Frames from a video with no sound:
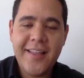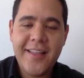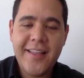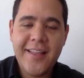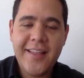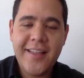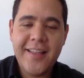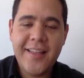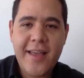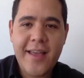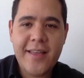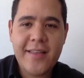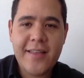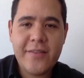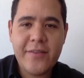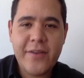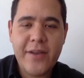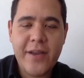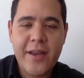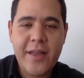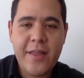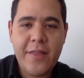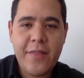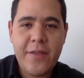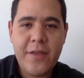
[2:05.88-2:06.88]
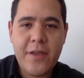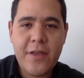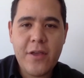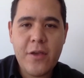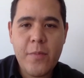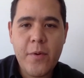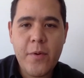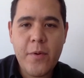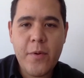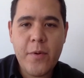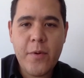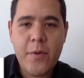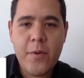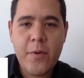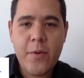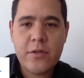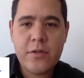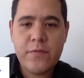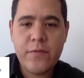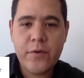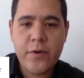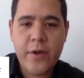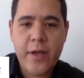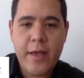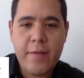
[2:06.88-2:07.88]
Hi, Adriana. Thank you very much
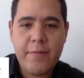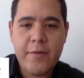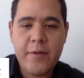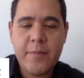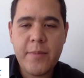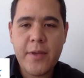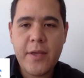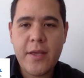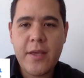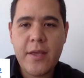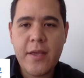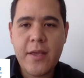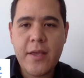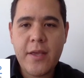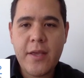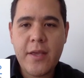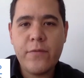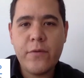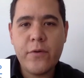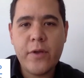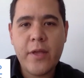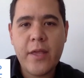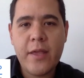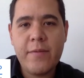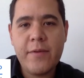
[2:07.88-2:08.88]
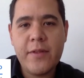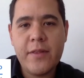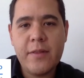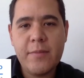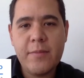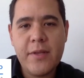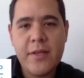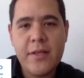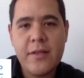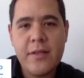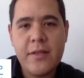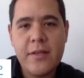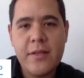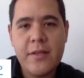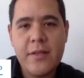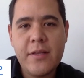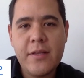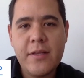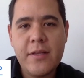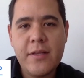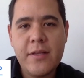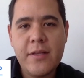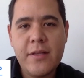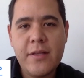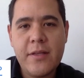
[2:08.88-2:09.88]
for having me here, for giving me
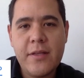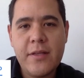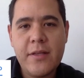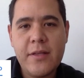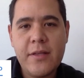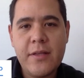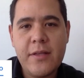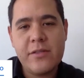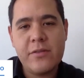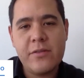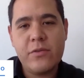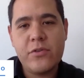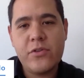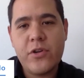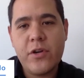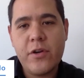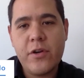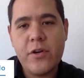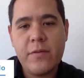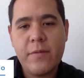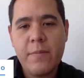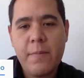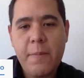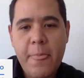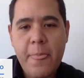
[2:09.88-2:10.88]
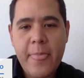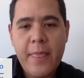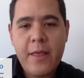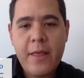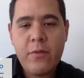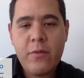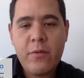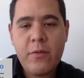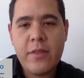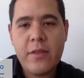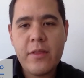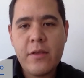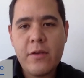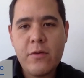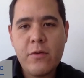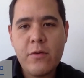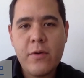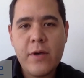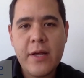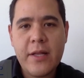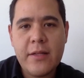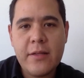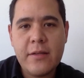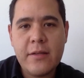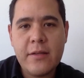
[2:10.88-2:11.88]
this space to share with you
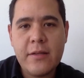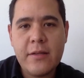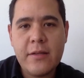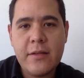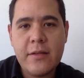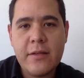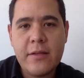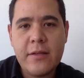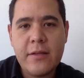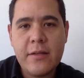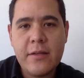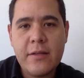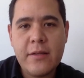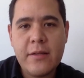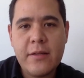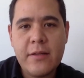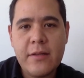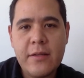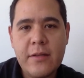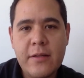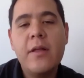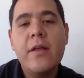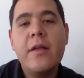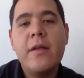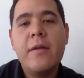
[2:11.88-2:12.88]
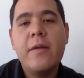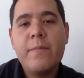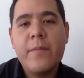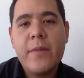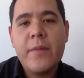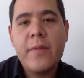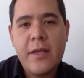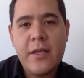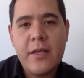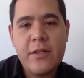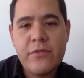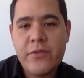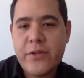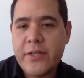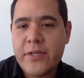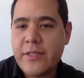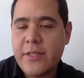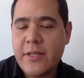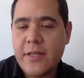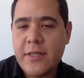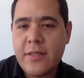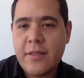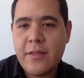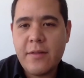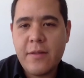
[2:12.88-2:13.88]
and with the people
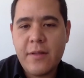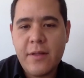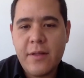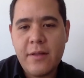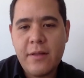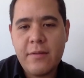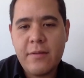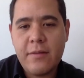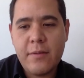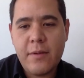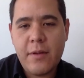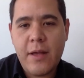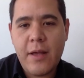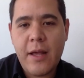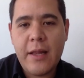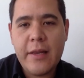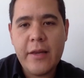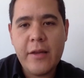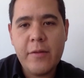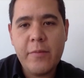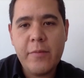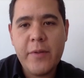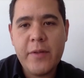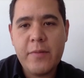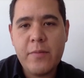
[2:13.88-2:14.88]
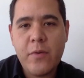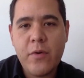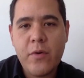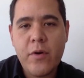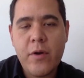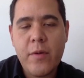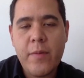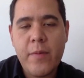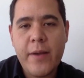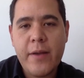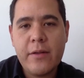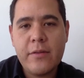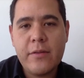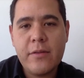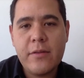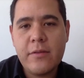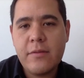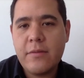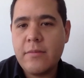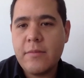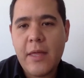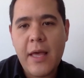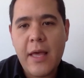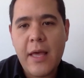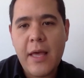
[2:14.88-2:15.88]
interested a little bit more about
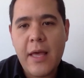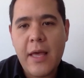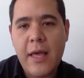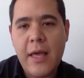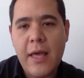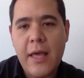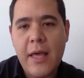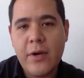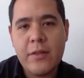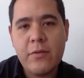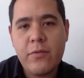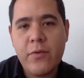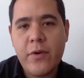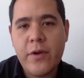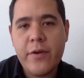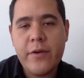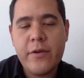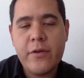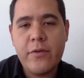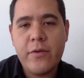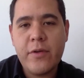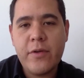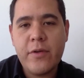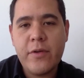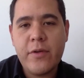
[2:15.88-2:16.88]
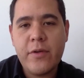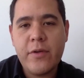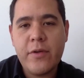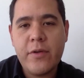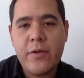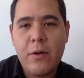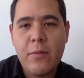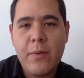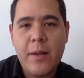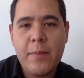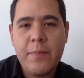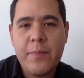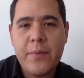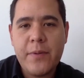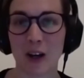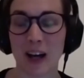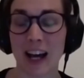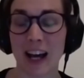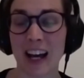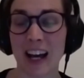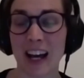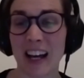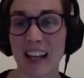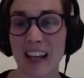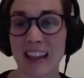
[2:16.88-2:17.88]
what we are doing at Baubap.
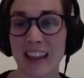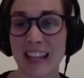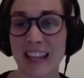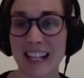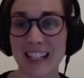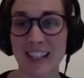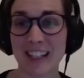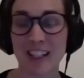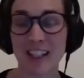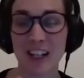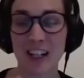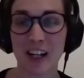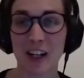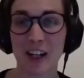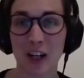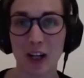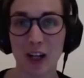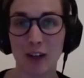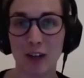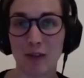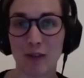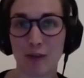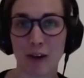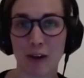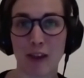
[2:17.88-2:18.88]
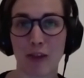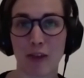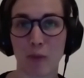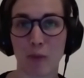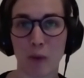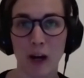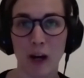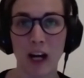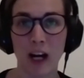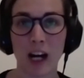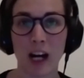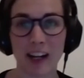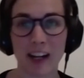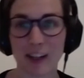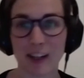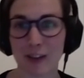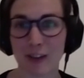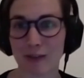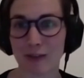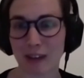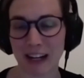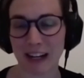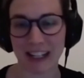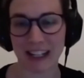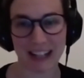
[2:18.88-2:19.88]
Let's start off with where are you
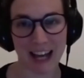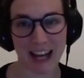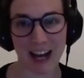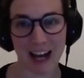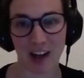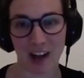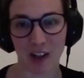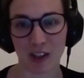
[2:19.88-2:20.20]
right now?